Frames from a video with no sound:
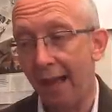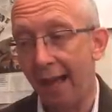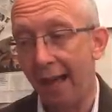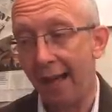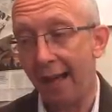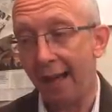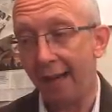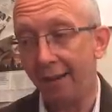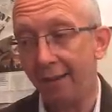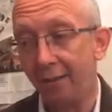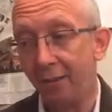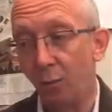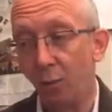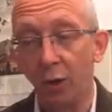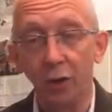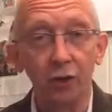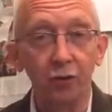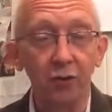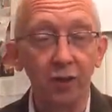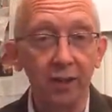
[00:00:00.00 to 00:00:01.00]
and
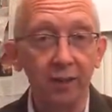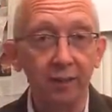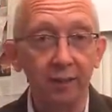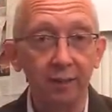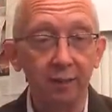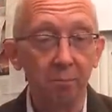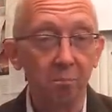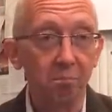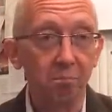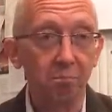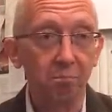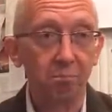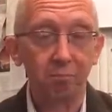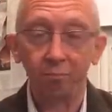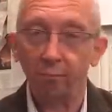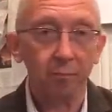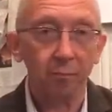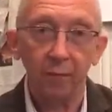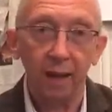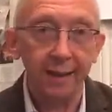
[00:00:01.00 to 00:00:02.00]
we're treated
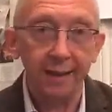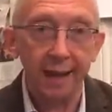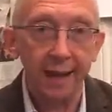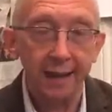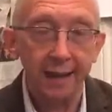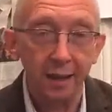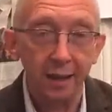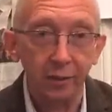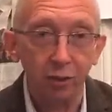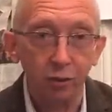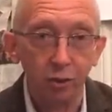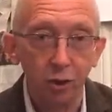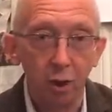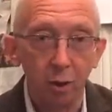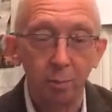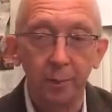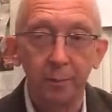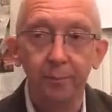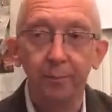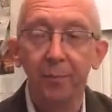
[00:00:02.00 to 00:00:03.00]
like any other
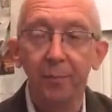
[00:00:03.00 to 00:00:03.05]
shop,